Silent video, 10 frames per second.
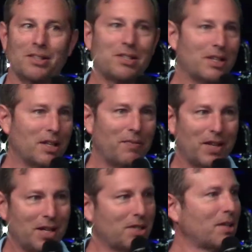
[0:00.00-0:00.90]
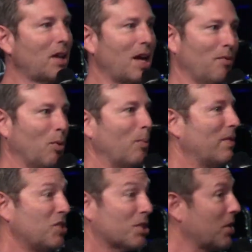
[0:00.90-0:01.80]
The significance in light of what
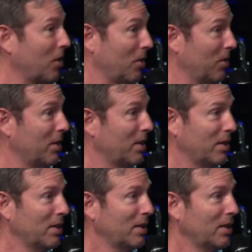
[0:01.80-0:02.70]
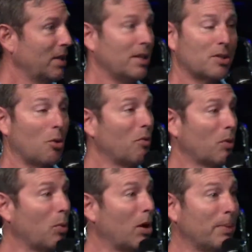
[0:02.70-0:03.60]
we've just heard is
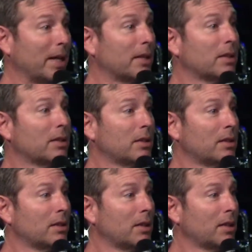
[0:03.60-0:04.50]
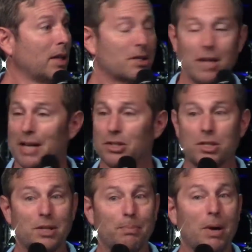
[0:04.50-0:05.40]
overwhelming. It's not
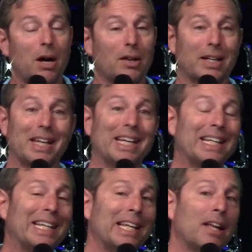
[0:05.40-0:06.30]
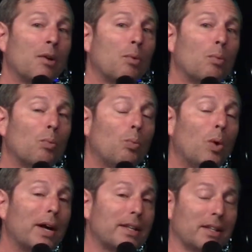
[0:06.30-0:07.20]
just symbolic.
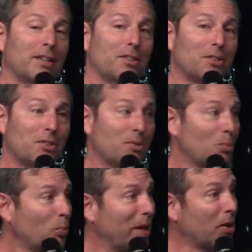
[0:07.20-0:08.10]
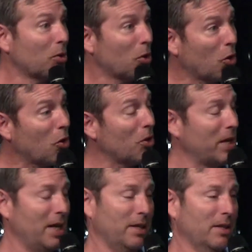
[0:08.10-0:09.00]
What we are
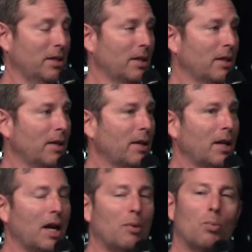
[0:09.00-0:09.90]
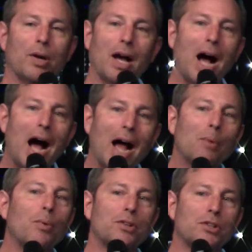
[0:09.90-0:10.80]
learning and what
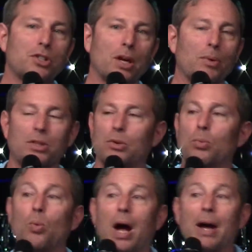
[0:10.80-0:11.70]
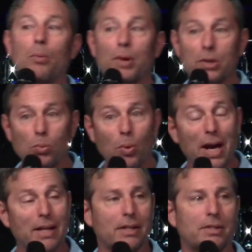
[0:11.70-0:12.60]
I want to share with you and why I wanted to
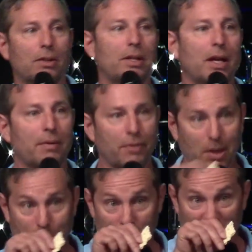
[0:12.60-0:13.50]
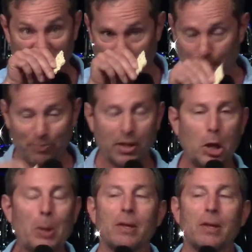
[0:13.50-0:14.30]
wait until the end for communion